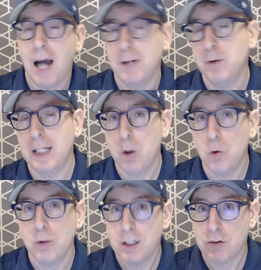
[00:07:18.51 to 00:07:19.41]
Do they go
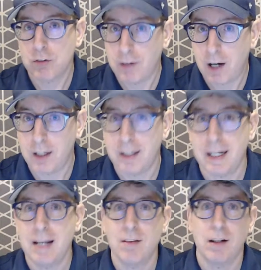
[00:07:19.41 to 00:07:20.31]
there just for
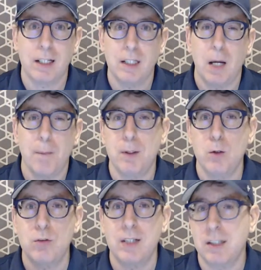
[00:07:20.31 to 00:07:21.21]
holidays? Are they
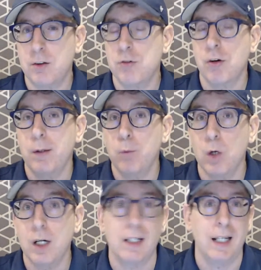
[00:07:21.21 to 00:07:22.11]
abusing it to try
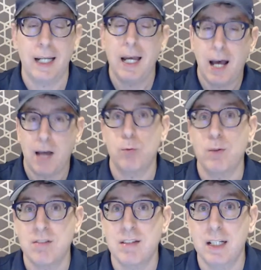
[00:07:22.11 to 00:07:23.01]
work, like as we
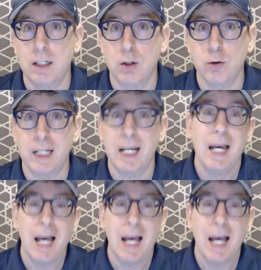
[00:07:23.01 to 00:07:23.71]
see in Korea?